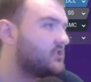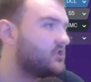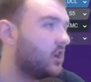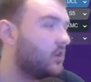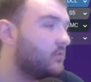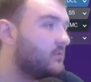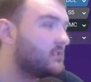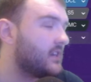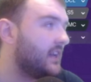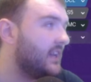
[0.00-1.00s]

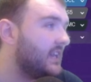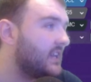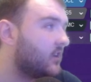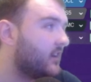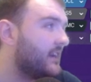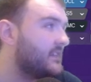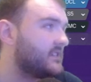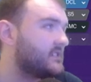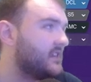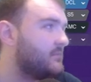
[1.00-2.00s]
Jones, he got
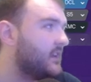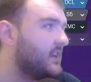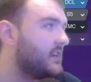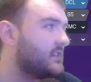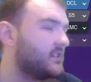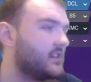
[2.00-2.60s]
into Team of the Year, didn't